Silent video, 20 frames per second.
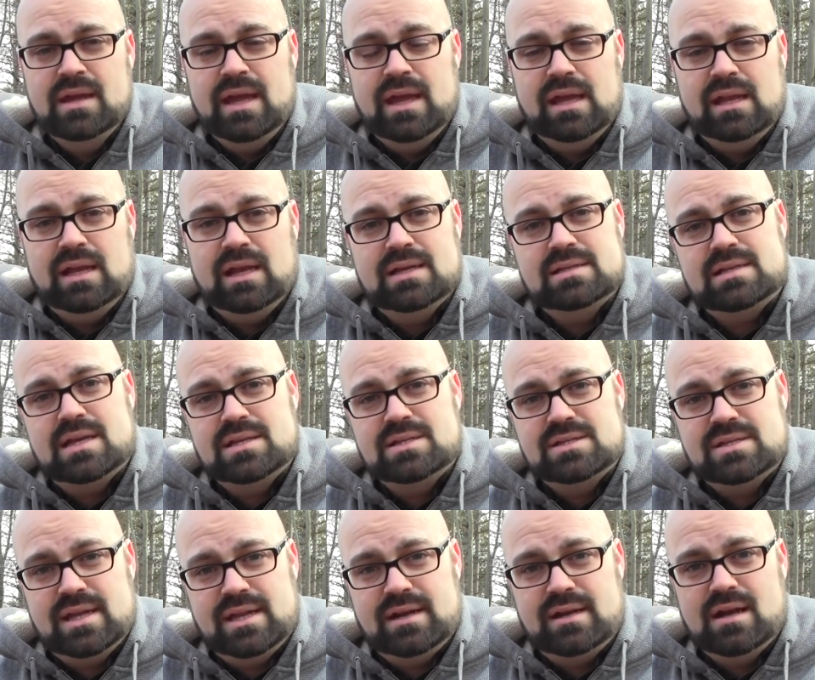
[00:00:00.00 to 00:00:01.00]
and as I
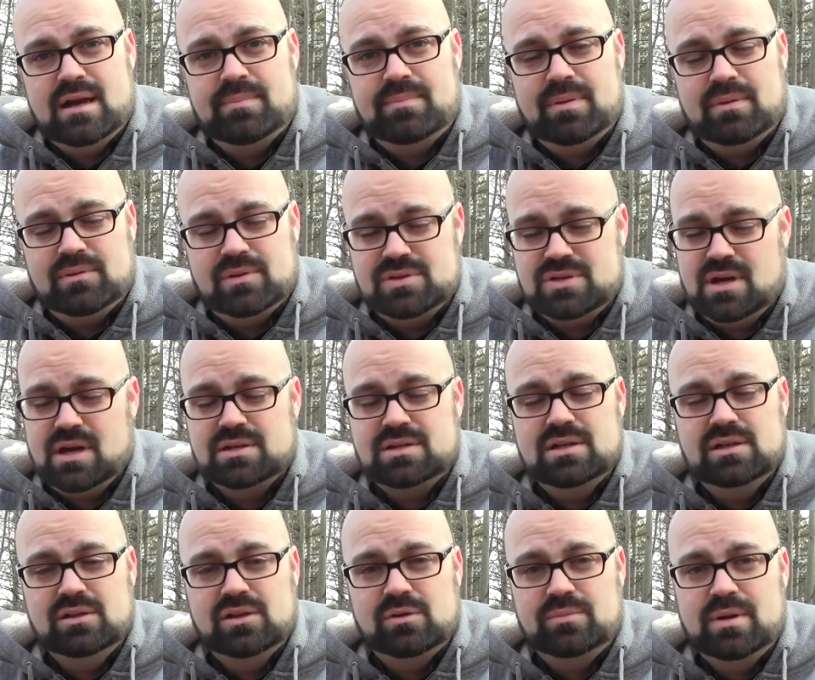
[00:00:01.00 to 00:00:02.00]
set it up I want to talk
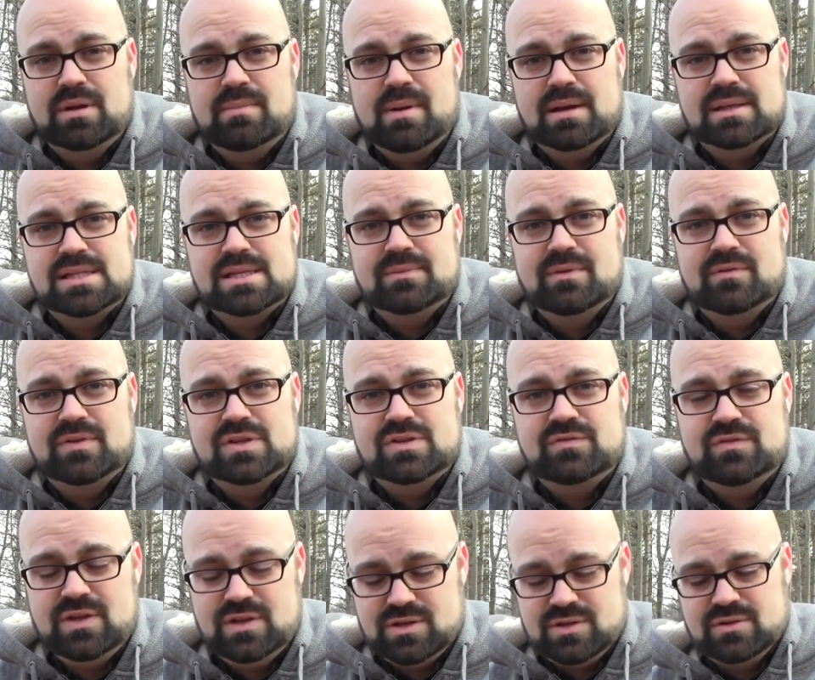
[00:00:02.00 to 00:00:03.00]
to you a little bit about some of its
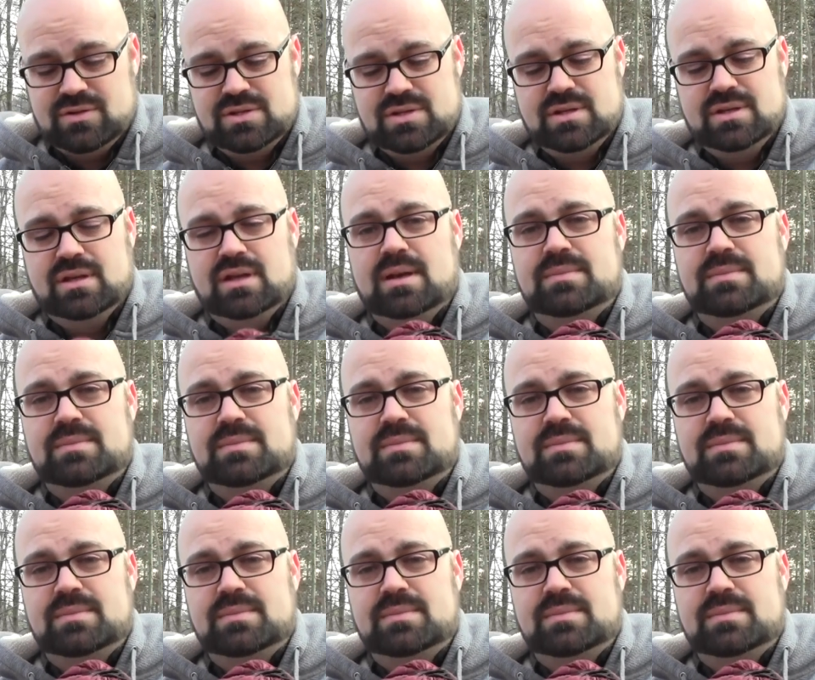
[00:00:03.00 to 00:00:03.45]
features